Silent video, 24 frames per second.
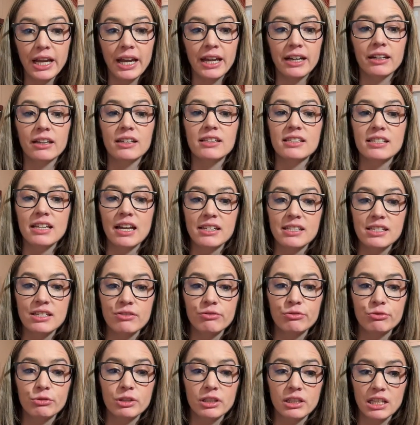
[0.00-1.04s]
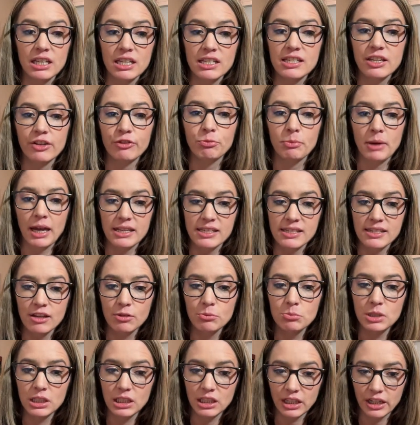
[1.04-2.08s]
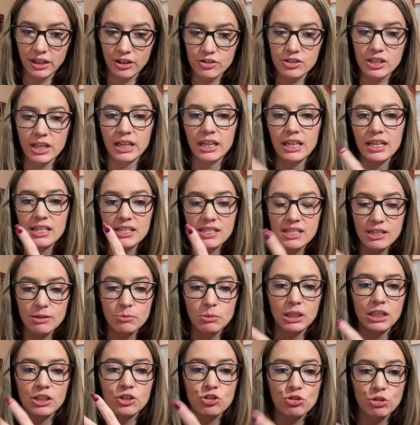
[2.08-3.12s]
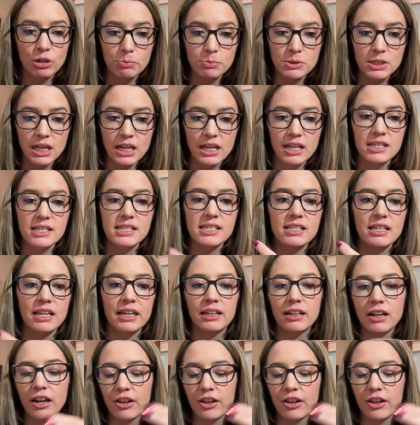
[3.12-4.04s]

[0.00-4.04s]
and excessive release of mast cell mediators like histamine, tryptase, and